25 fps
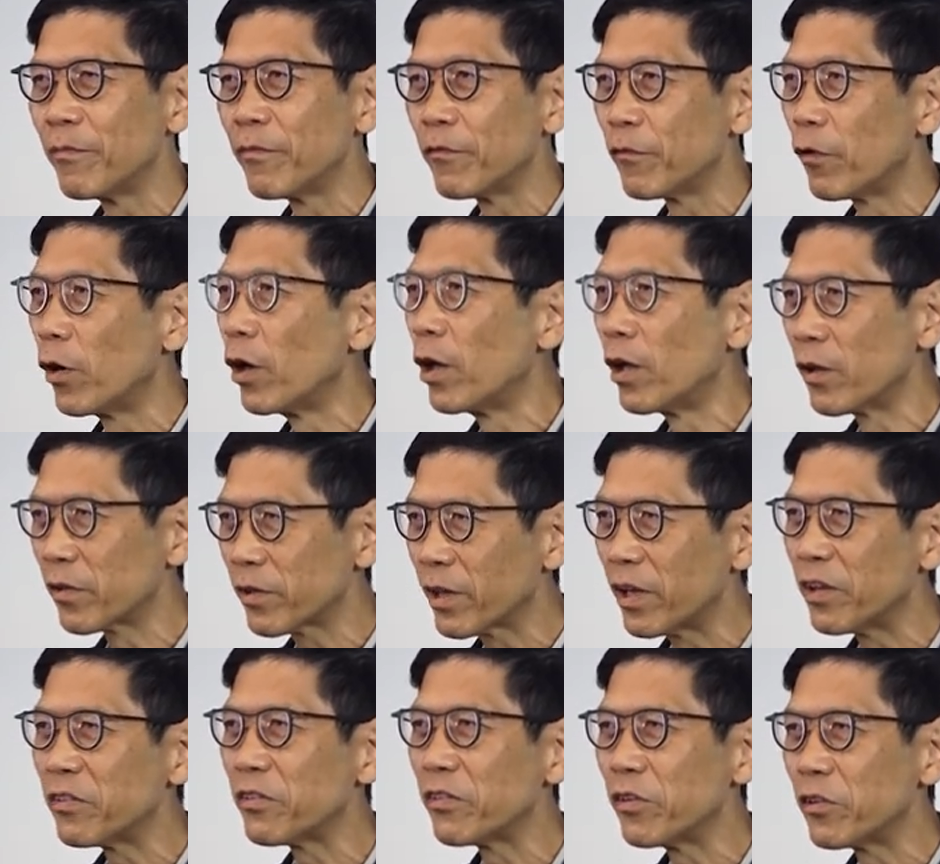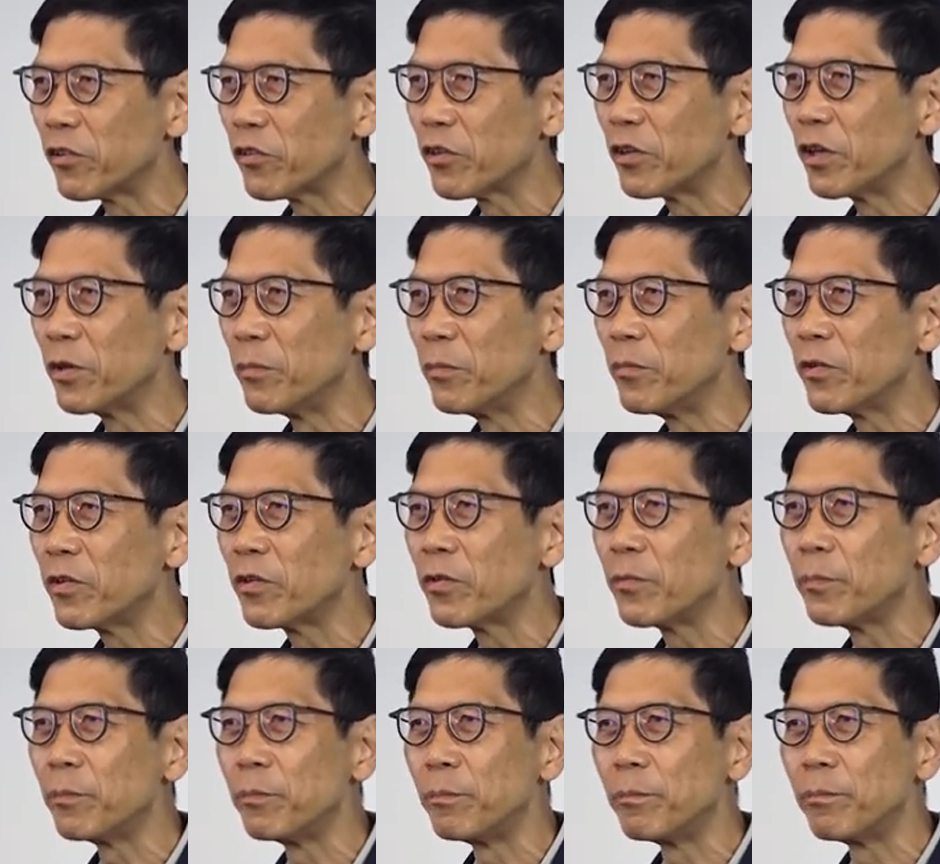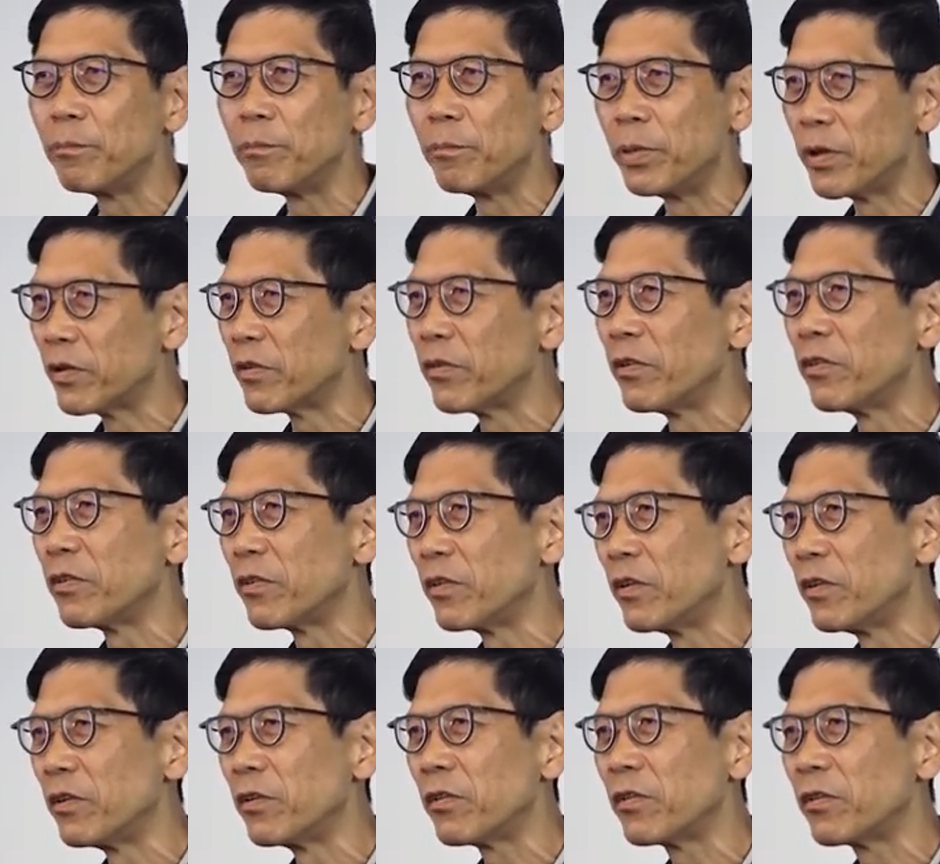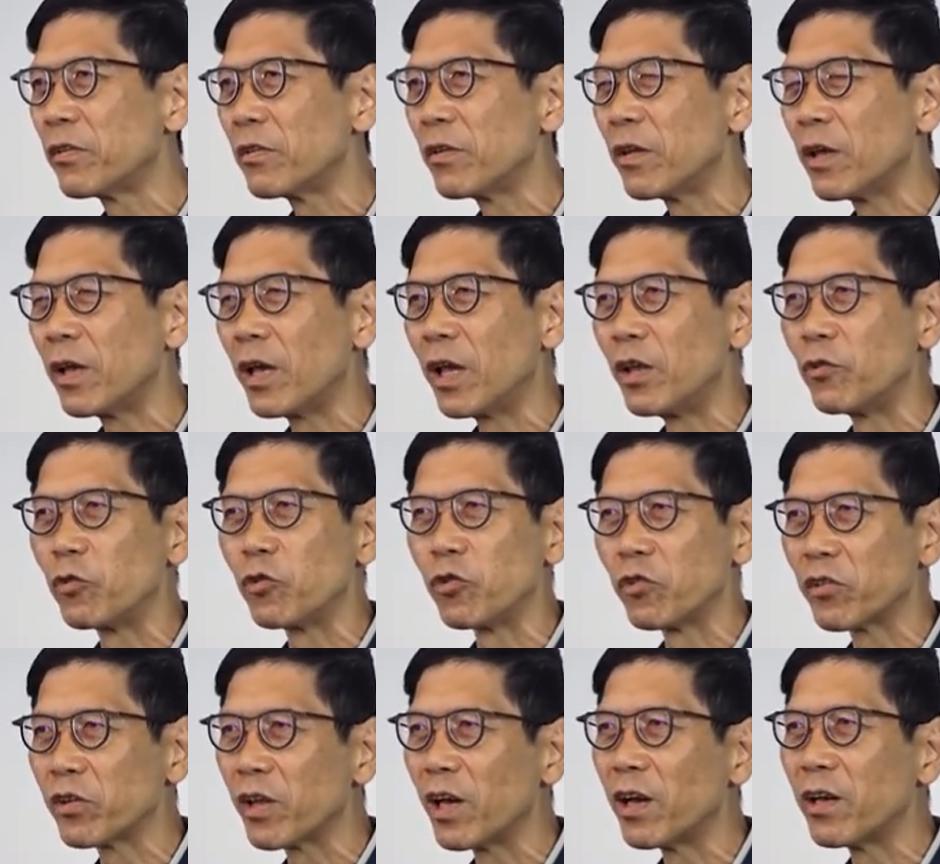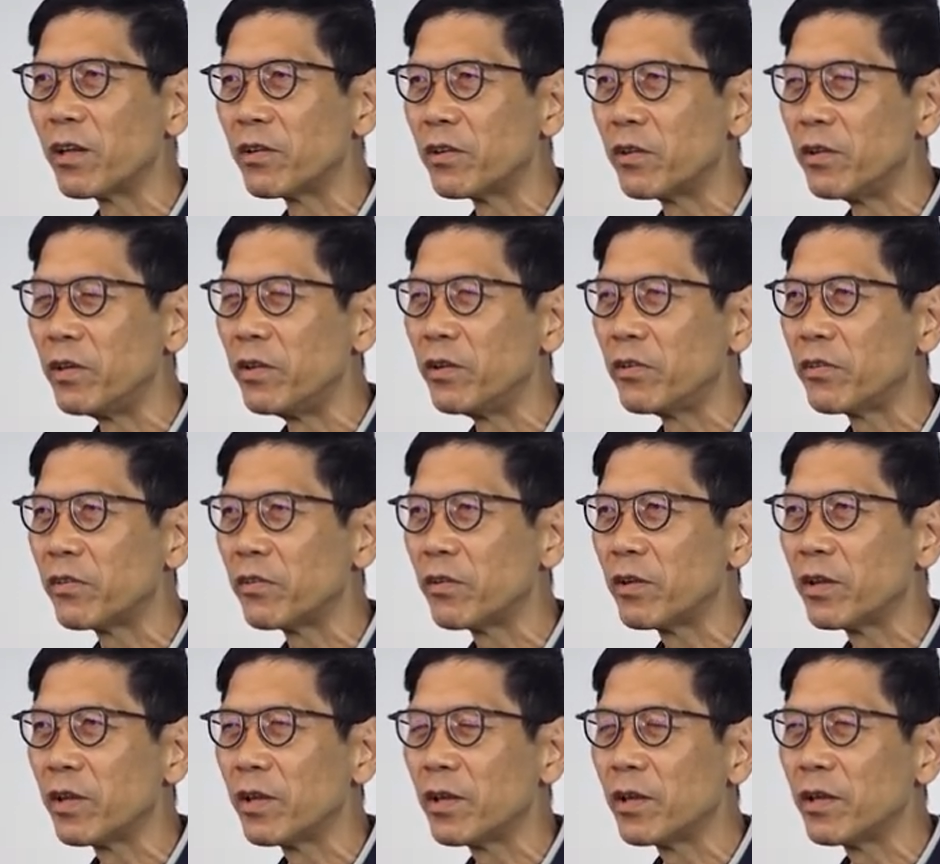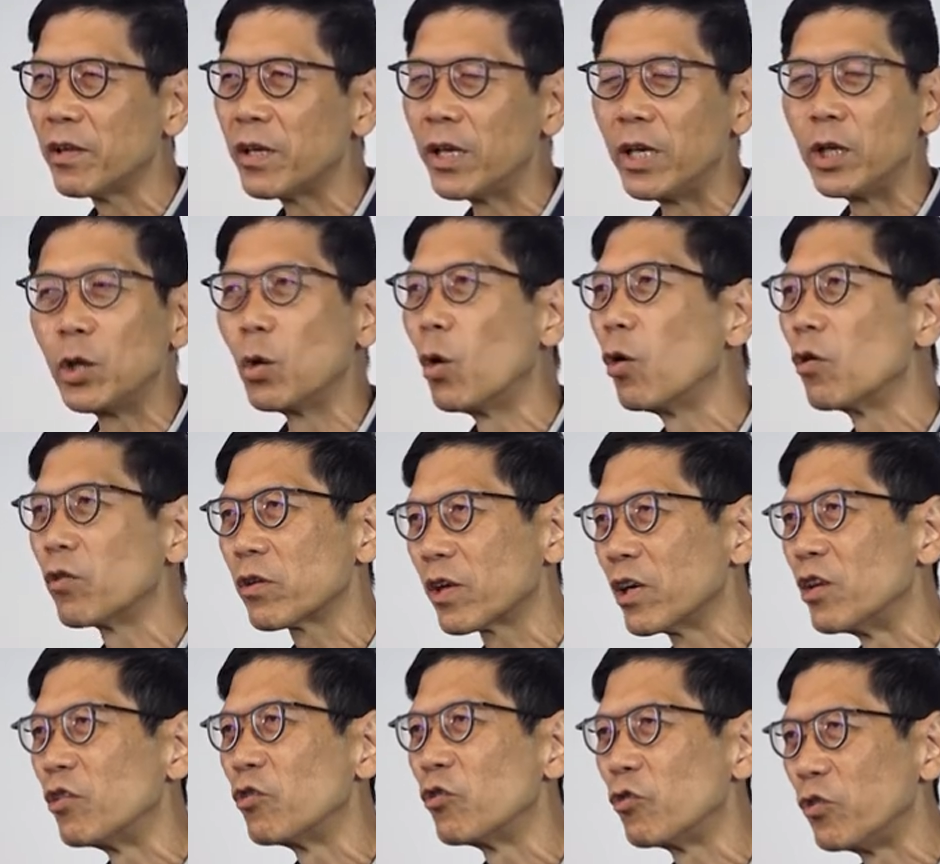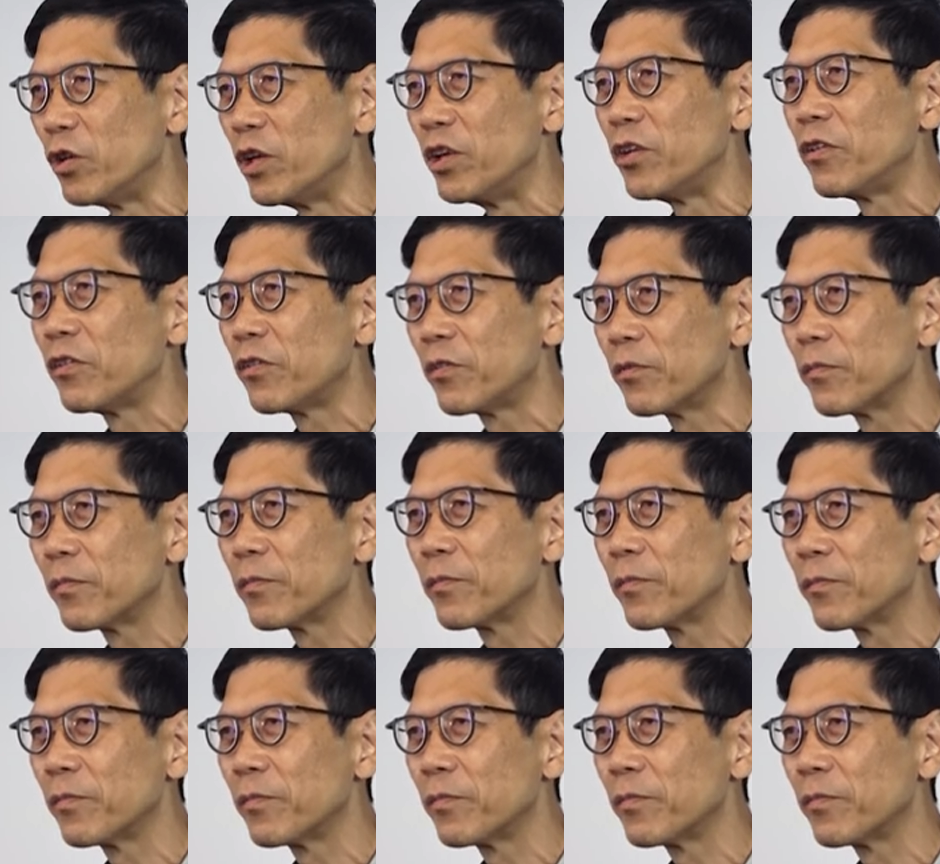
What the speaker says: for healthcare systems, businesses, and societies in all countries.